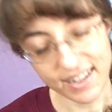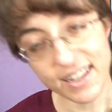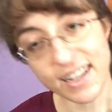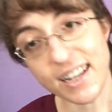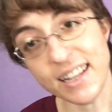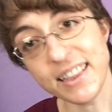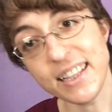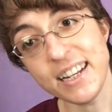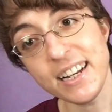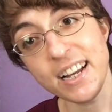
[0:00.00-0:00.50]

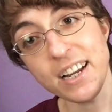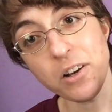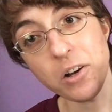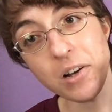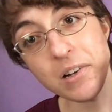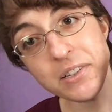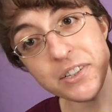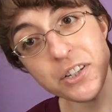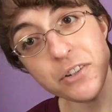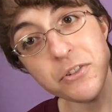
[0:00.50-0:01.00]
And then I
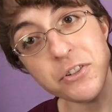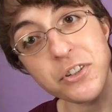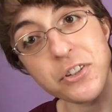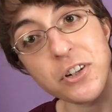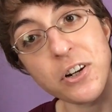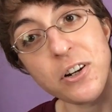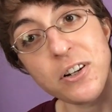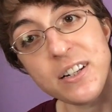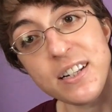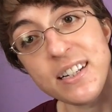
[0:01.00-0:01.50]
also
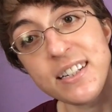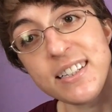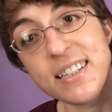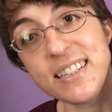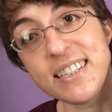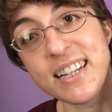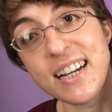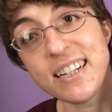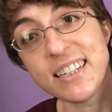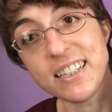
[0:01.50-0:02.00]
started
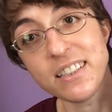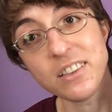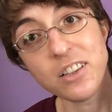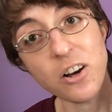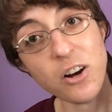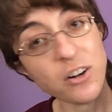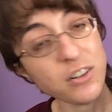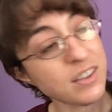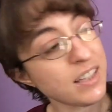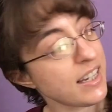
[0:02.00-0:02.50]
Daddy
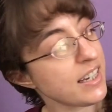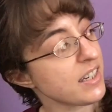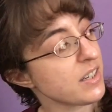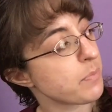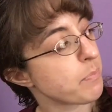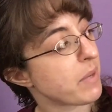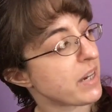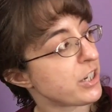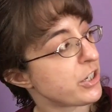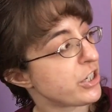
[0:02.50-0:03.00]
Longlegs
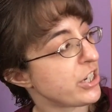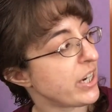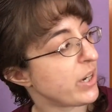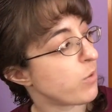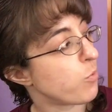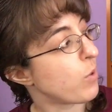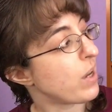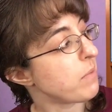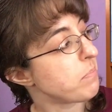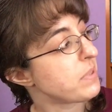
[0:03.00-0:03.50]
by
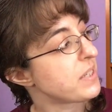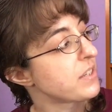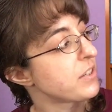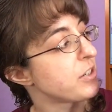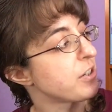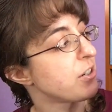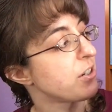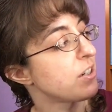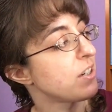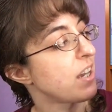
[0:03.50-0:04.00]
Jean
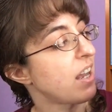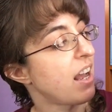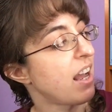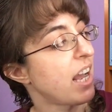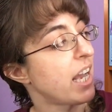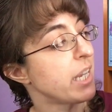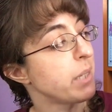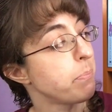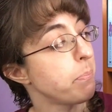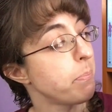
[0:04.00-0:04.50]
Webster.
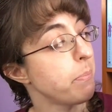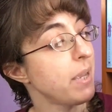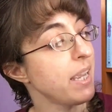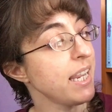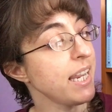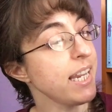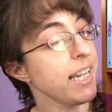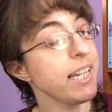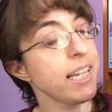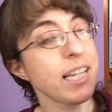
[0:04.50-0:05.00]
I
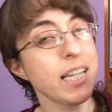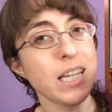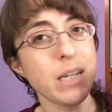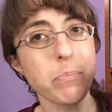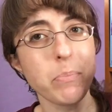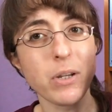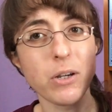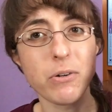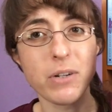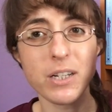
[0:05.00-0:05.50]
may
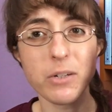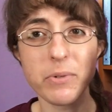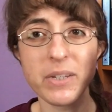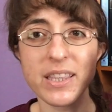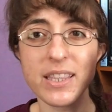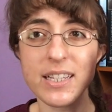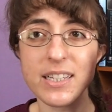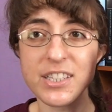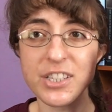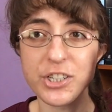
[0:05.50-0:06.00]
keep going
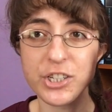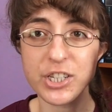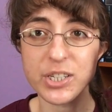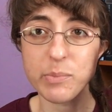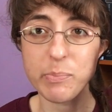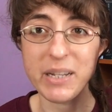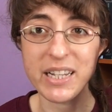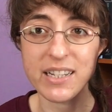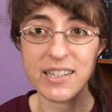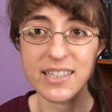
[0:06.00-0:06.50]
with this
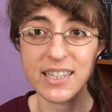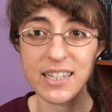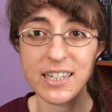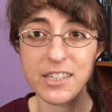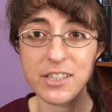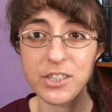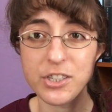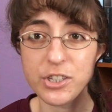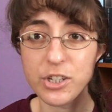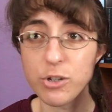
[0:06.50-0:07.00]
just because it
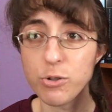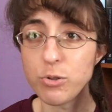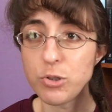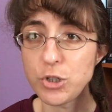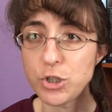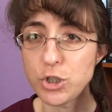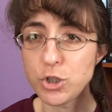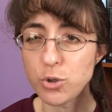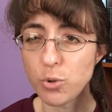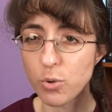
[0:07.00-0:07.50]
is so
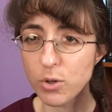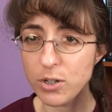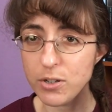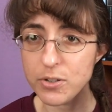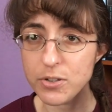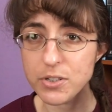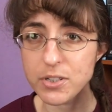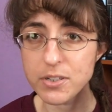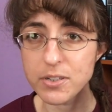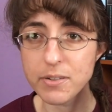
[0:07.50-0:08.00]

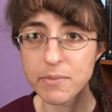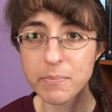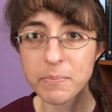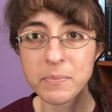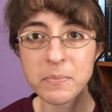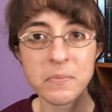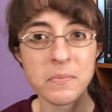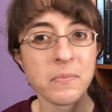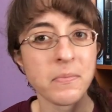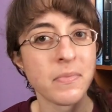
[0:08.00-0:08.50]
short.
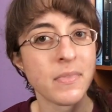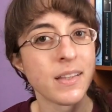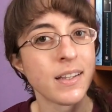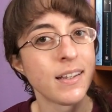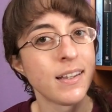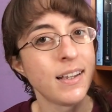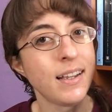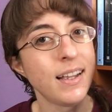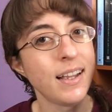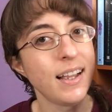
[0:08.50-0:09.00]

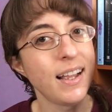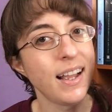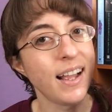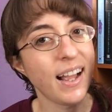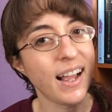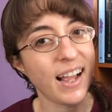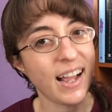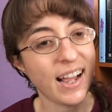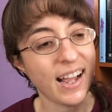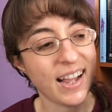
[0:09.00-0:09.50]

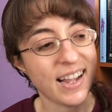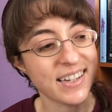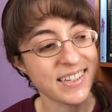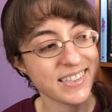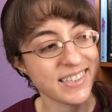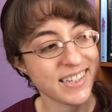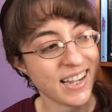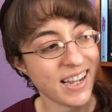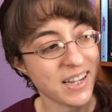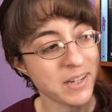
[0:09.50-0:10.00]

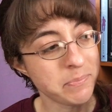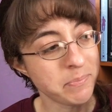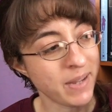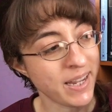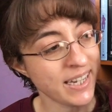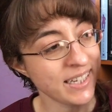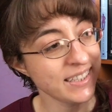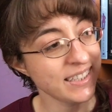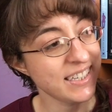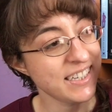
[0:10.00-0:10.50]
And I
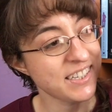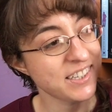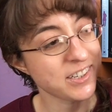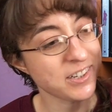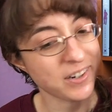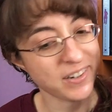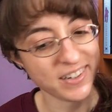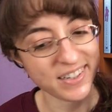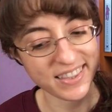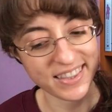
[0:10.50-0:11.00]
mainly
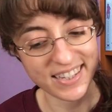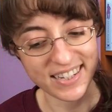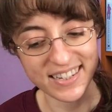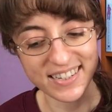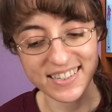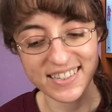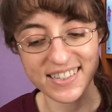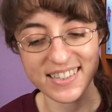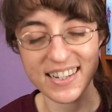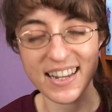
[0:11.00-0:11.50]
started
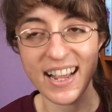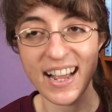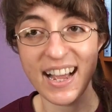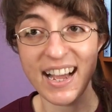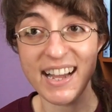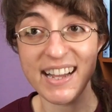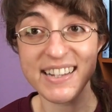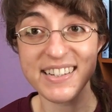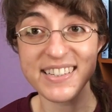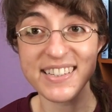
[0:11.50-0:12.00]
this
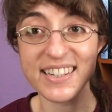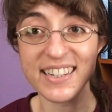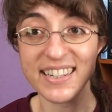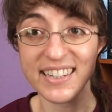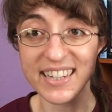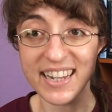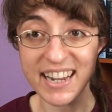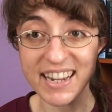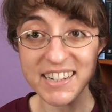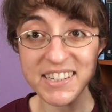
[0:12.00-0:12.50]
as
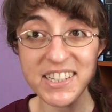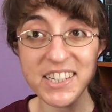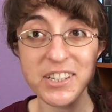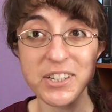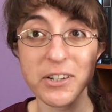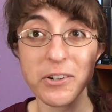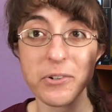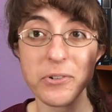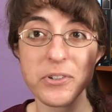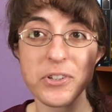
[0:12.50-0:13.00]
an
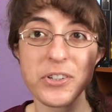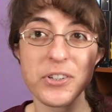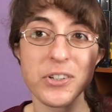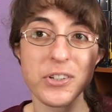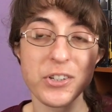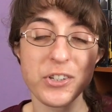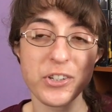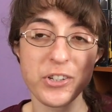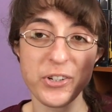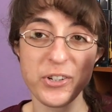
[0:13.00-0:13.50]
antidote
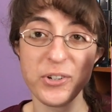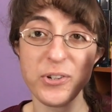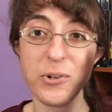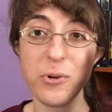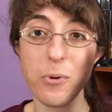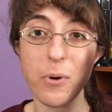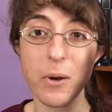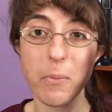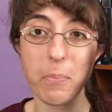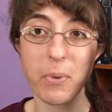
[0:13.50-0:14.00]

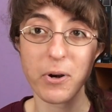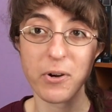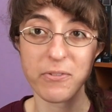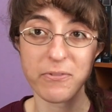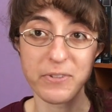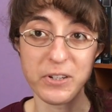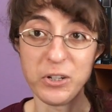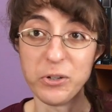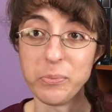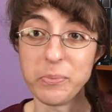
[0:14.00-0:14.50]
to
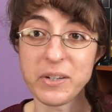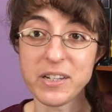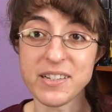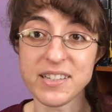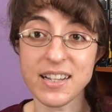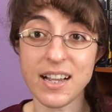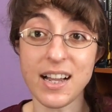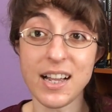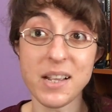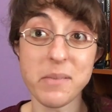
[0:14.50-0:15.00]
perfume
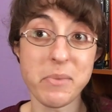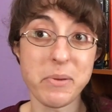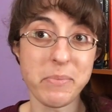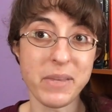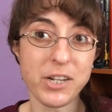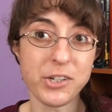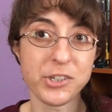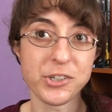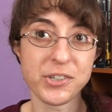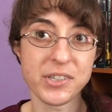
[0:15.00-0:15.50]
because I am a
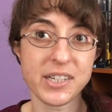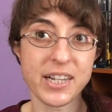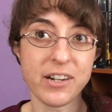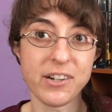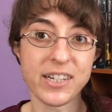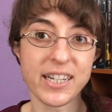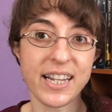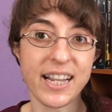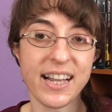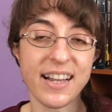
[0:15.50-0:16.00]
major
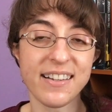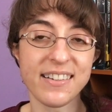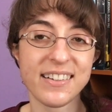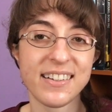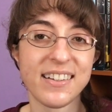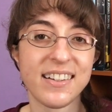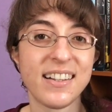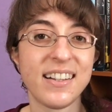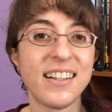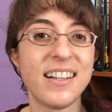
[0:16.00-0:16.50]
scaredy cat.
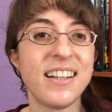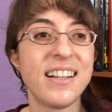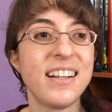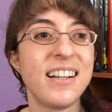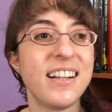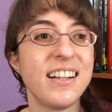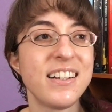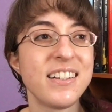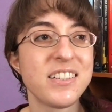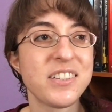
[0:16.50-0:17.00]

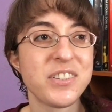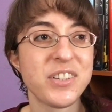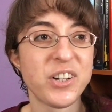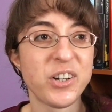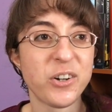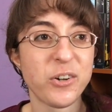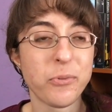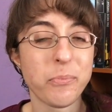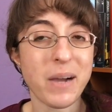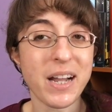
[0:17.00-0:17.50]

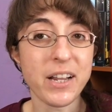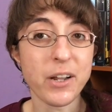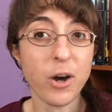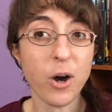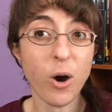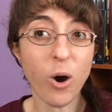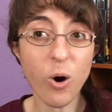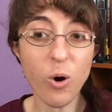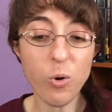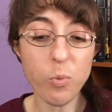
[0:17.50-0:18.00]
So my
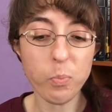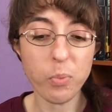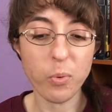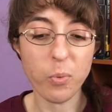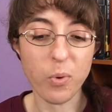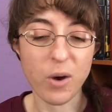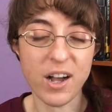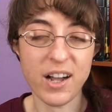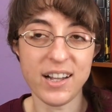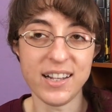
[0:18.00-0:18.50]
hope
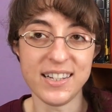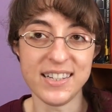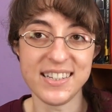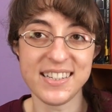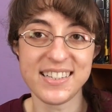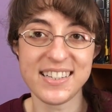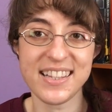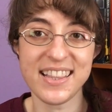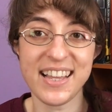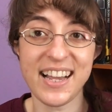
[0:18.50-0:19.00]

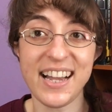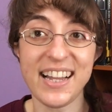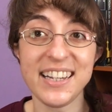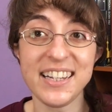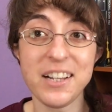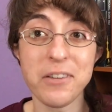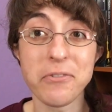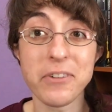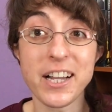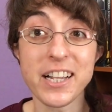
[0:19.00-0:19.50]
was that
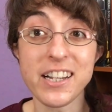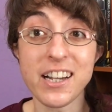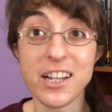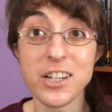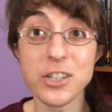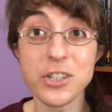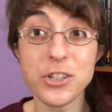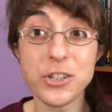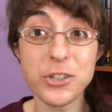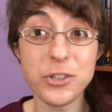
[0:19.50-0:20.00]
if I
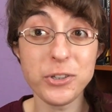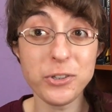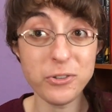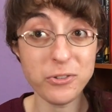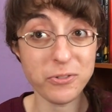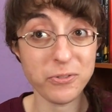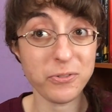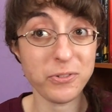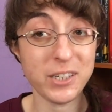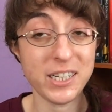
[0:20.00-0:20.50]
got
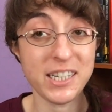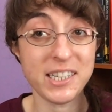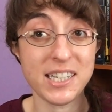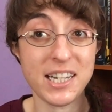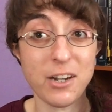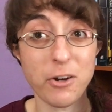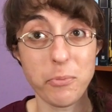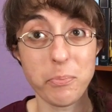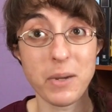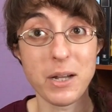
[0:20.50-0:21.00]
too freaked
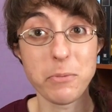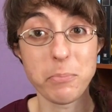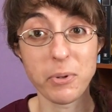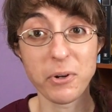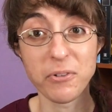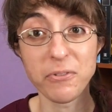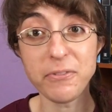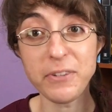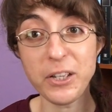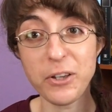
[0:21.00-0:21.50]
out by
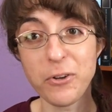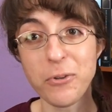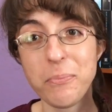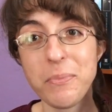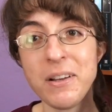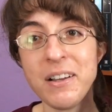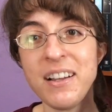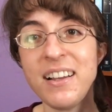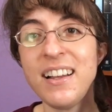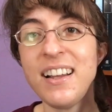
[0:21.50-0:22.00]
perfume,
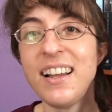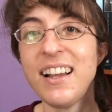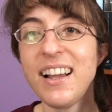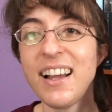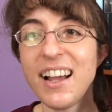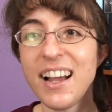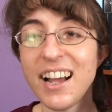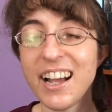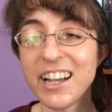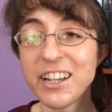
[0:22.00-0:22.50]

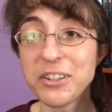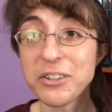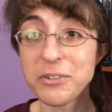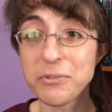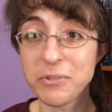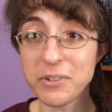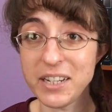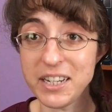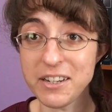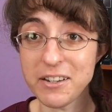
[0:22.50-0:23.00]
I could
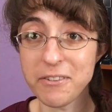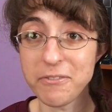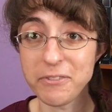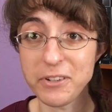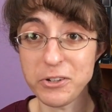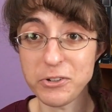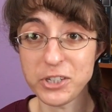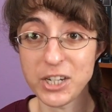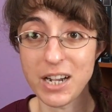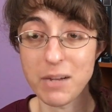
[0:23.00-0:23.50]
read a
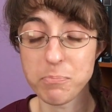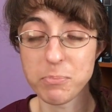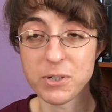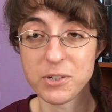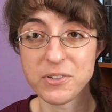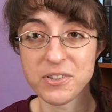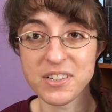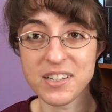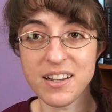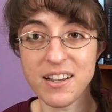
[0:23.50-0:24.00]
few
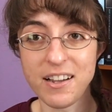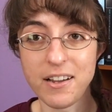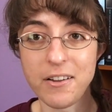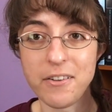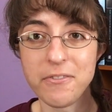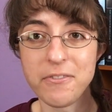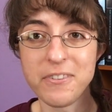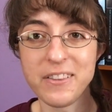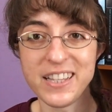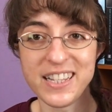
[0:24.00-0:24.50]
chapters
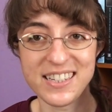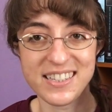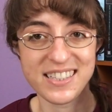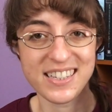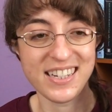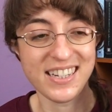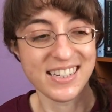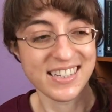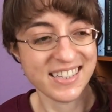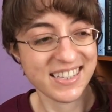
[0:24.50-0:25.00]
of this
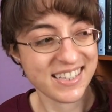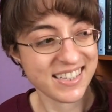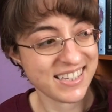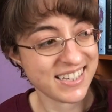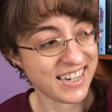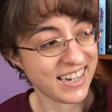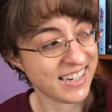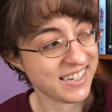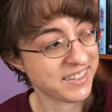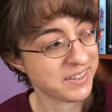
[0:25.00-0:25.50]

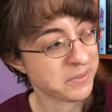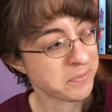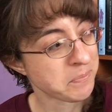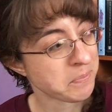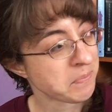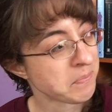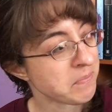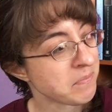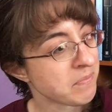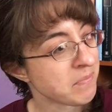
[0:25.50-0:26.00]
instead.
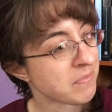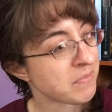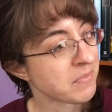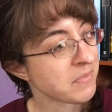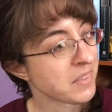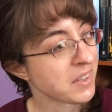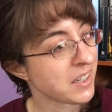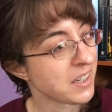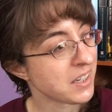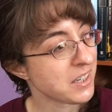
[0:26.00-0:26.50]

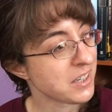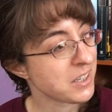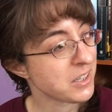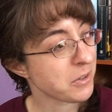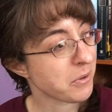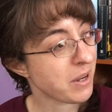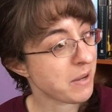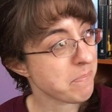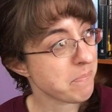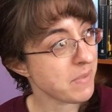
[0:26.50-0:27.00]
So
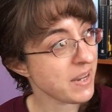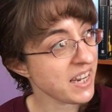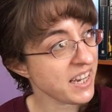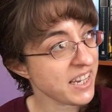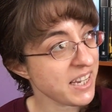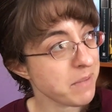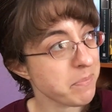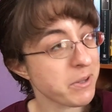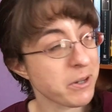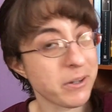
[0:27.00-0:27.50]
I may
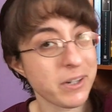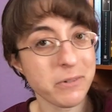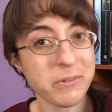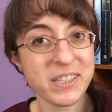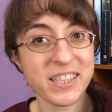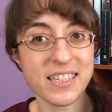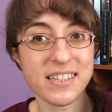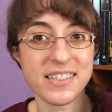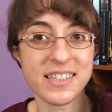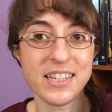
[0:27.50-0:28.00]
keep going
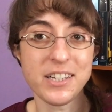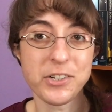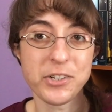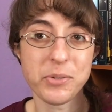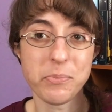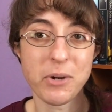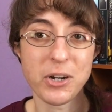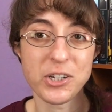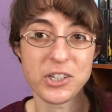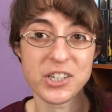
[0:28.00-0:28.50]
with this into
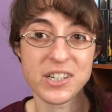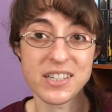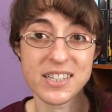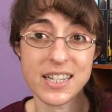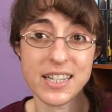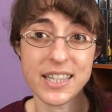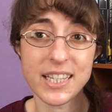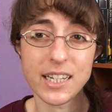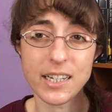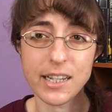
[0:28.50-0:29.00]
March because I
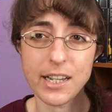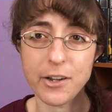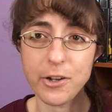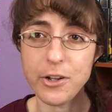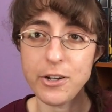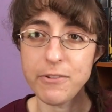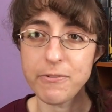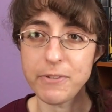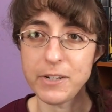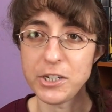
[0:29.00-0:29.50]
think I
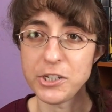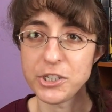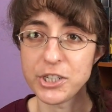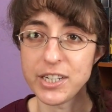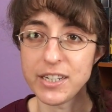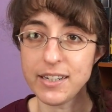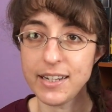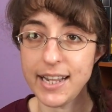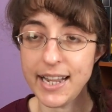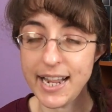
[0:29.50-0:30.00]
could finish
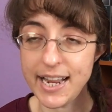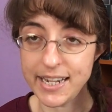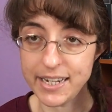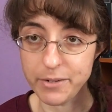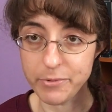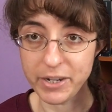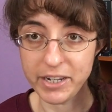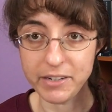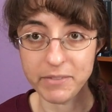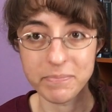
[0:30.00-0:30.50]
it
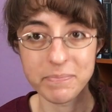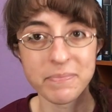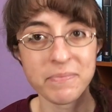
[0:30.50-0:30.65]
anyway.